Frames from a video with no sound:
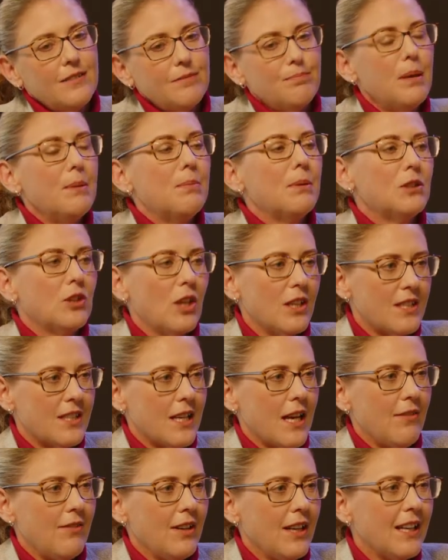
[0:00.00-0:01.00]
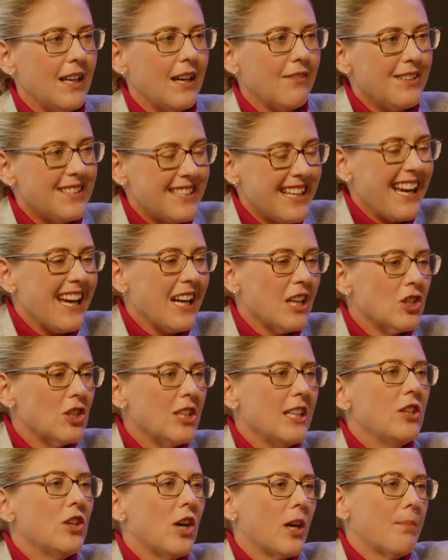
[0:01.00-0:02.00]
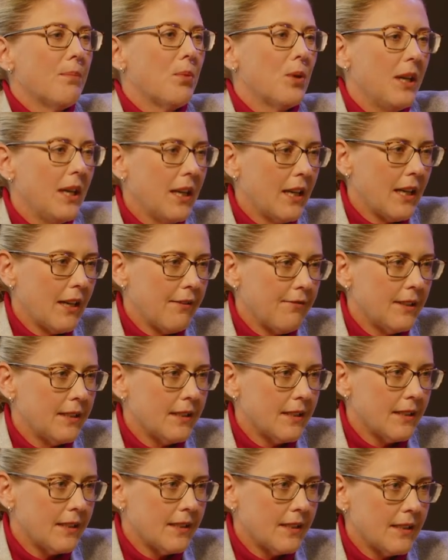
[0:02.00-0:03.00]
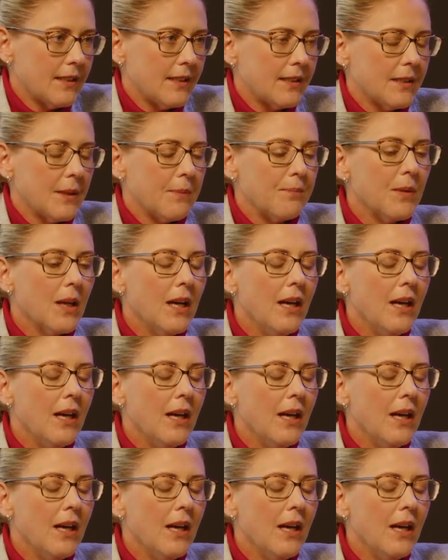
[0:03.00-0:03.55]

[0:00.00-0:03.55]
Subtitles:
people not saving enough, is they're actually not putting enough into the system.